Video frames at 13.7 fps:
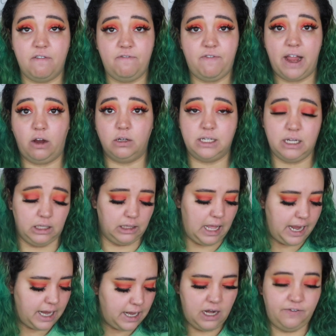Fair to
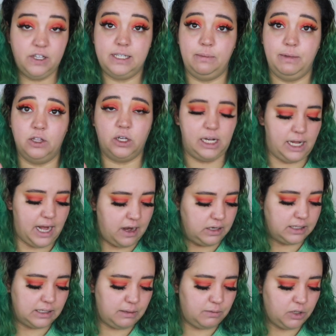Light. And if you see me looking down, it's
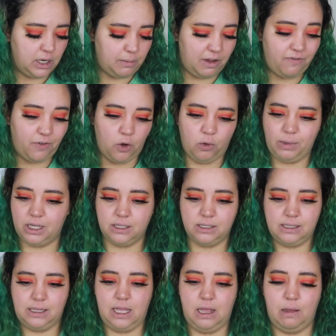because I'm looking at my phone, because
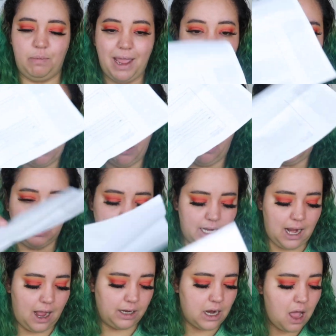the paper did
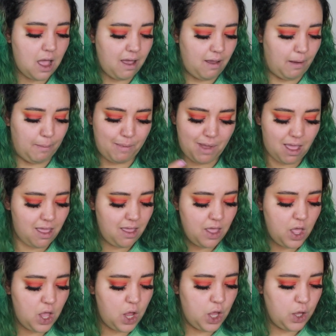not come
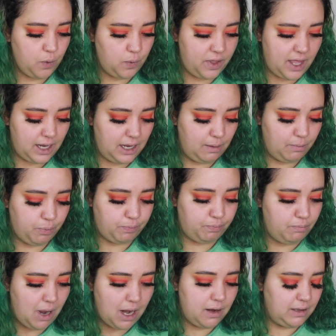with any
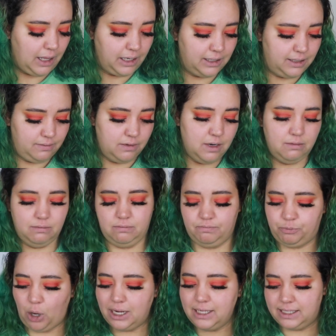like
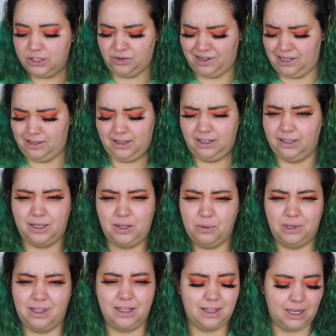prices or anything. Like, you
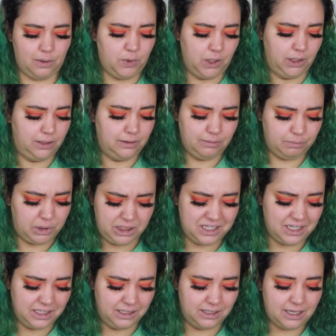would think that it would, but it
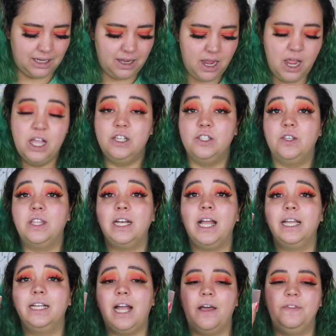doesn't. So then
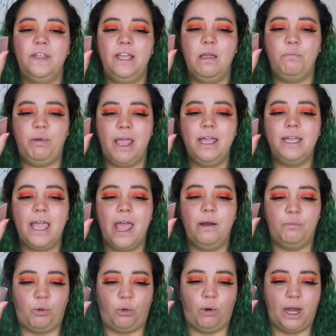I got the Bake
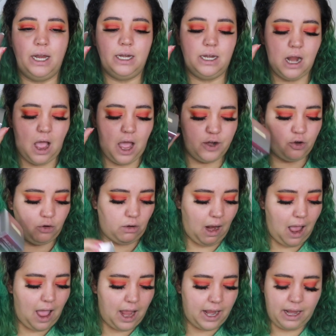and Brighten Under
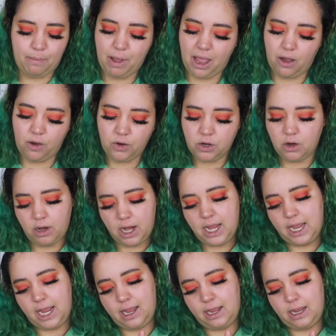Eye Powder
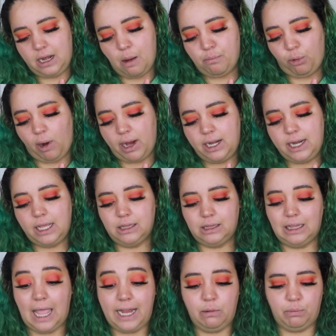in Brightening
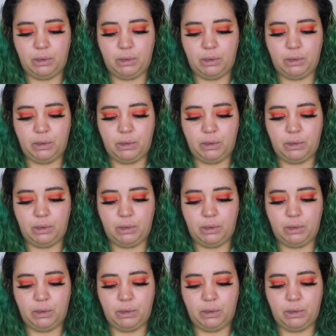Light